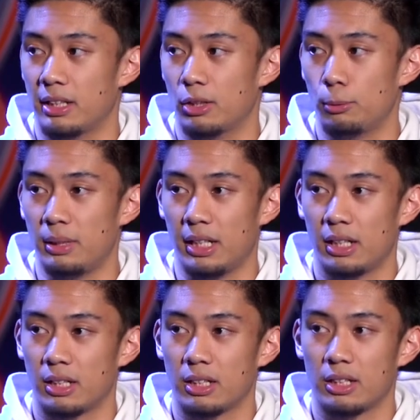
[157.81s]
in
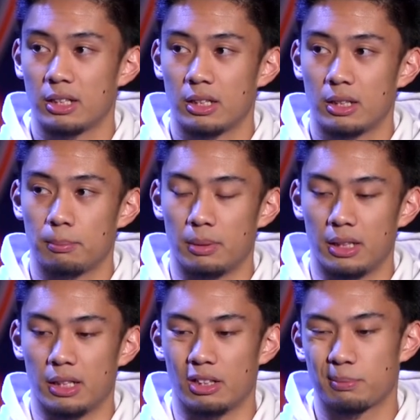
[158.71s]
OBA, mm.
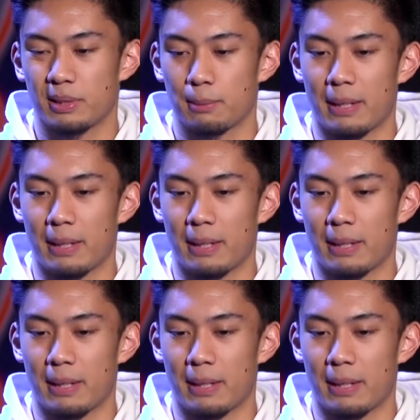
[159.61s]
but I was playing